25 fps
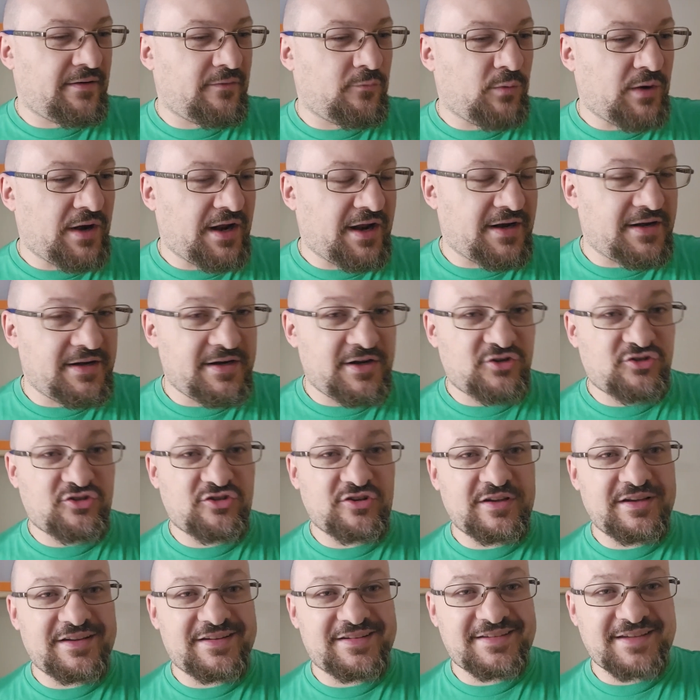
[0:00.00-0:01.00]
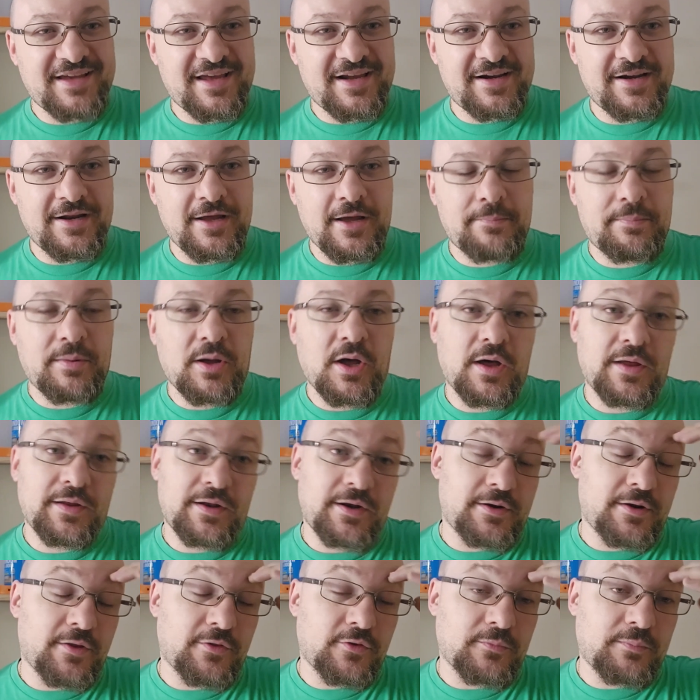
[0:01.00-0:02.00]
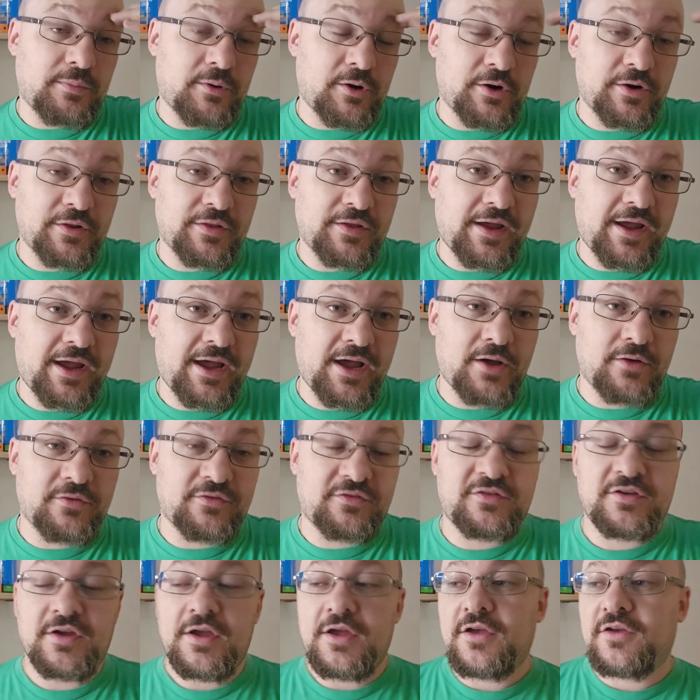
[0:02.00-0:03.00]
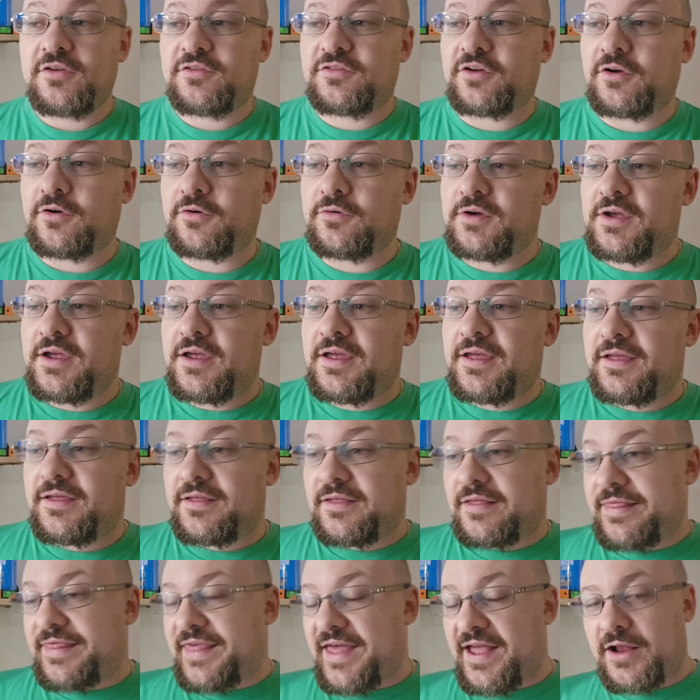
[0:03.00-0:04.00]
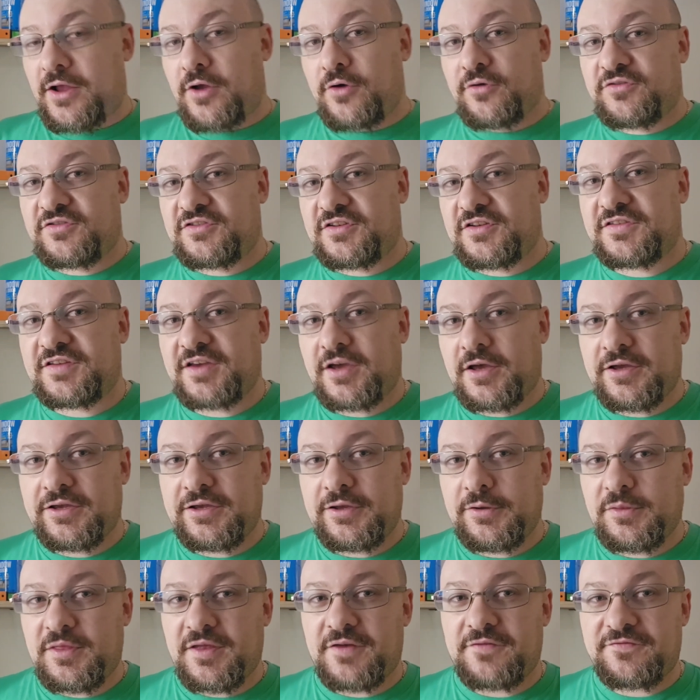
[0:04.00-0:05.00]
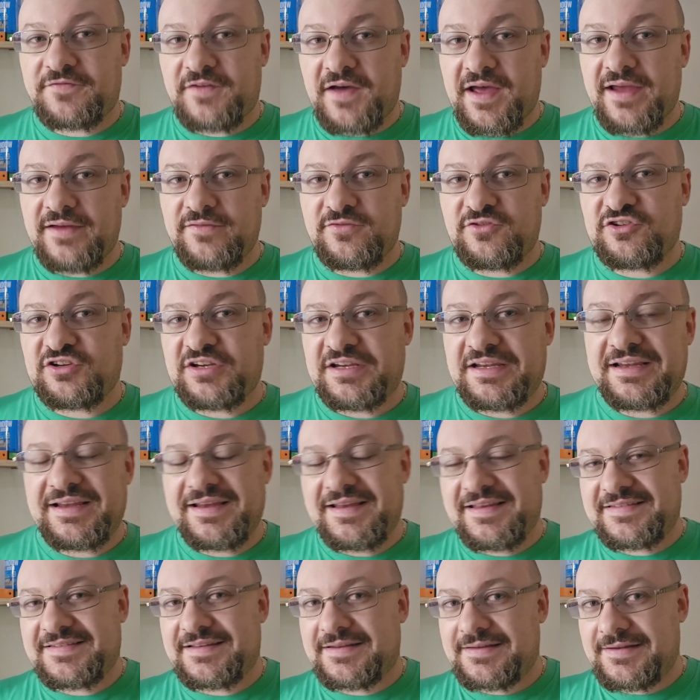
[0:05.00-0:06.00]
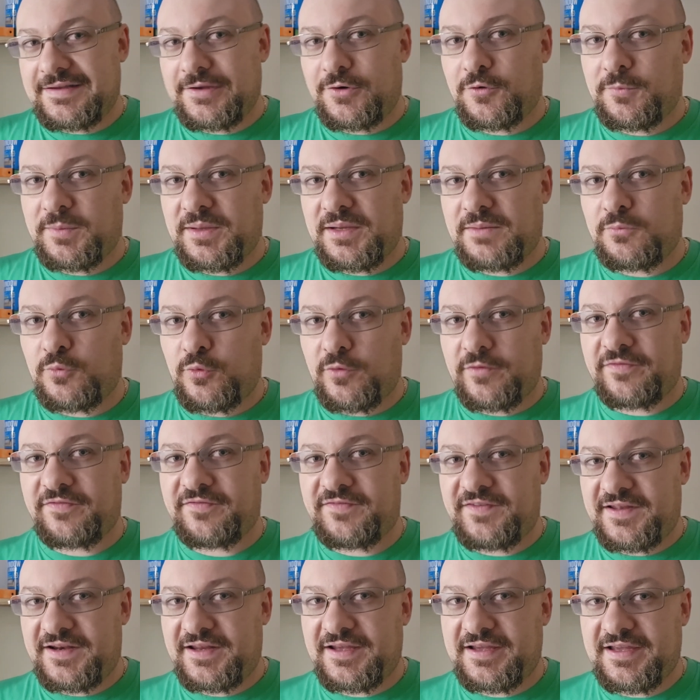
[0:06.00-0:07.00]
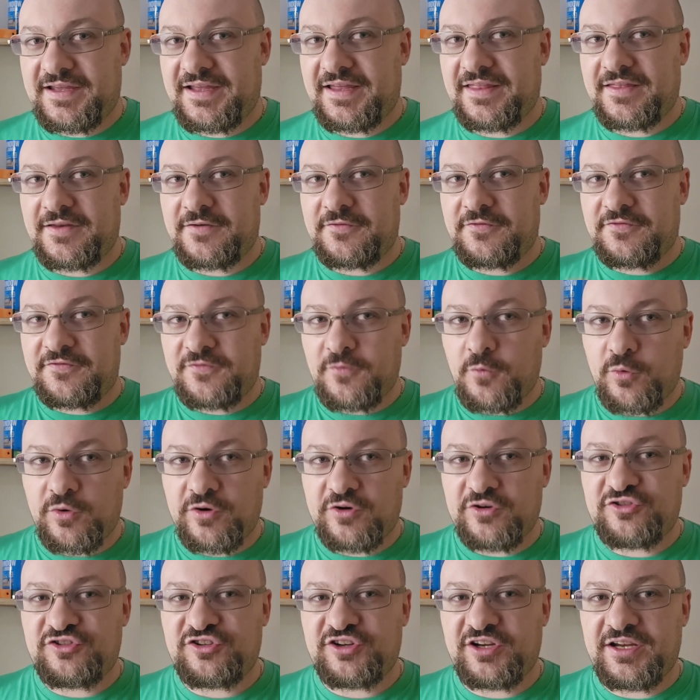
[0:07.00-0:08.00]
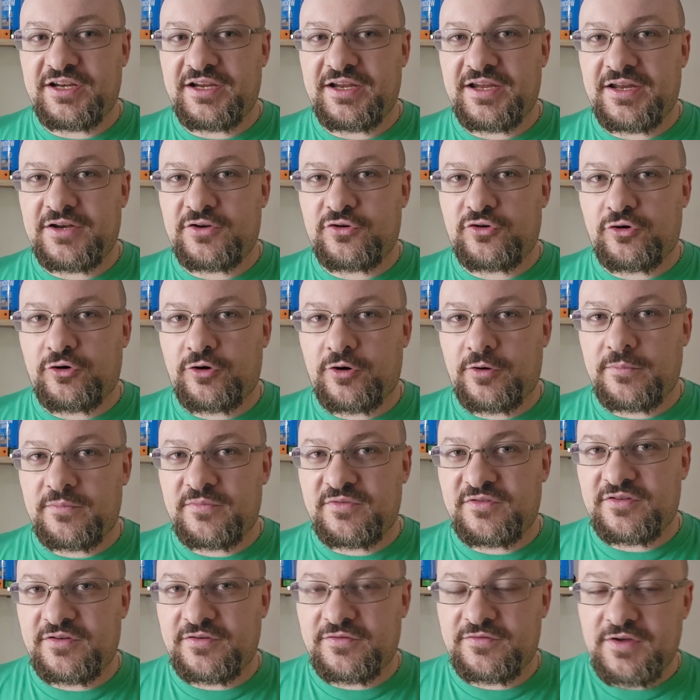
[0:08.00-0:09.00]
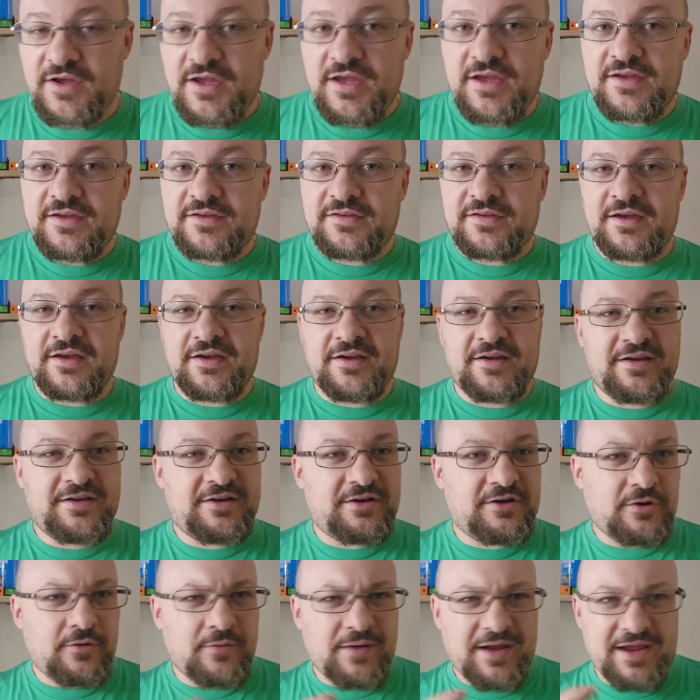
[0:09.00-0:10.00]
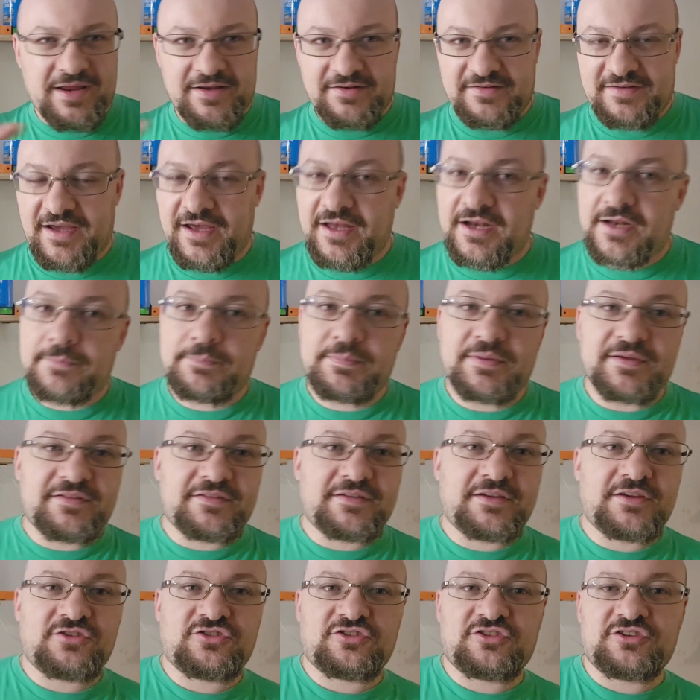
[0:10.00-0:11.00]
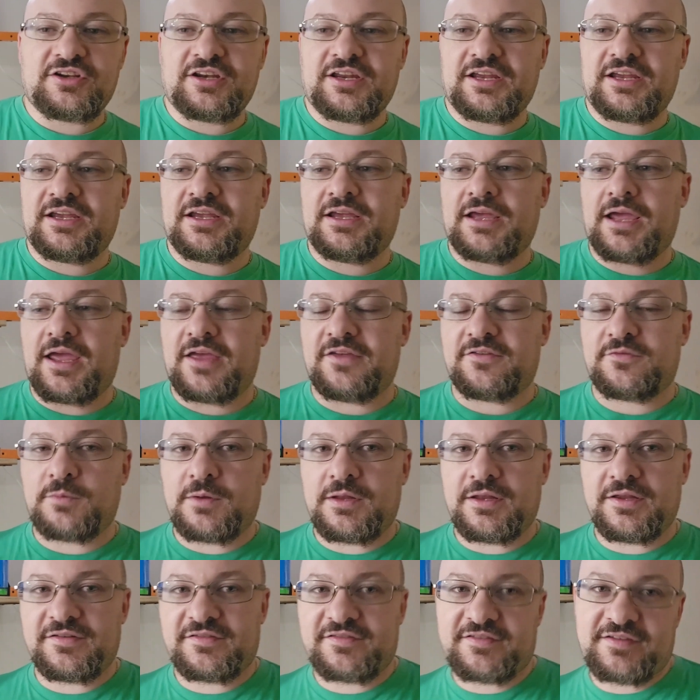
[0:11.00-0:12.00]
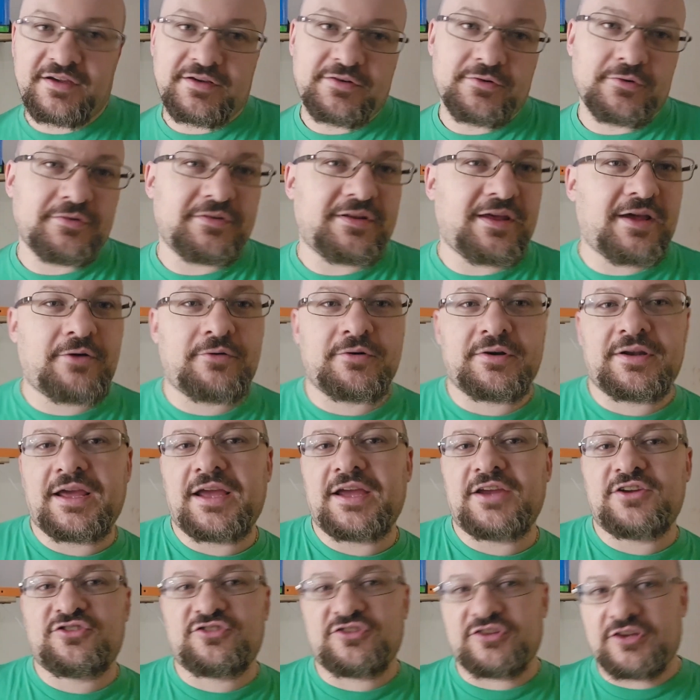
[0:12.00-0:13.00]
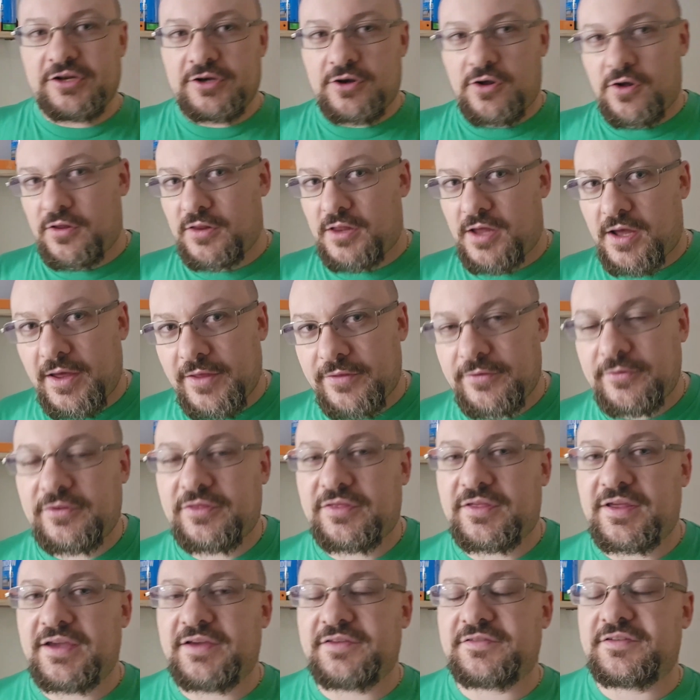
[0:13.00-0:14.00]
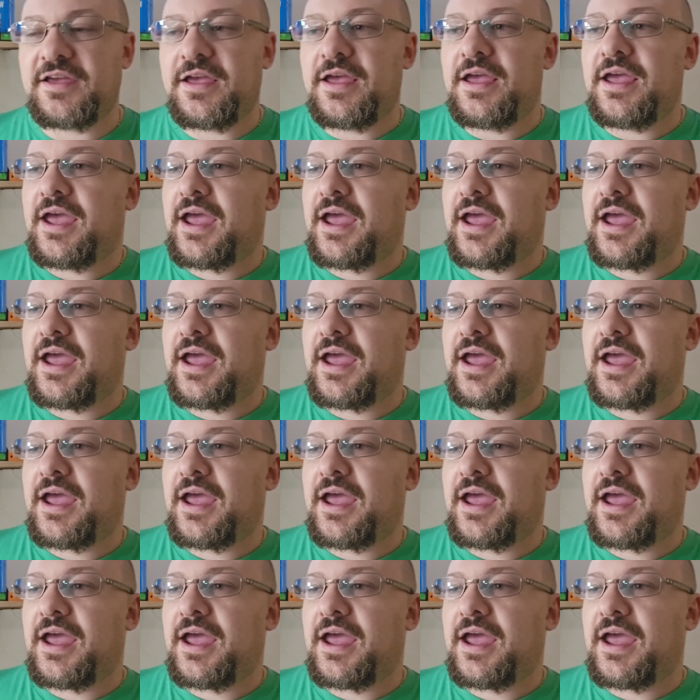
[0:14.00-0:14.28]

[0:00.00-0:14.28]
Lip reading: when I initially set it up on another part of the house. So that goes to tell you that 5G is a little bit more finicky than 4G in terms of antenna positioning, as well as signal degradation and all other things.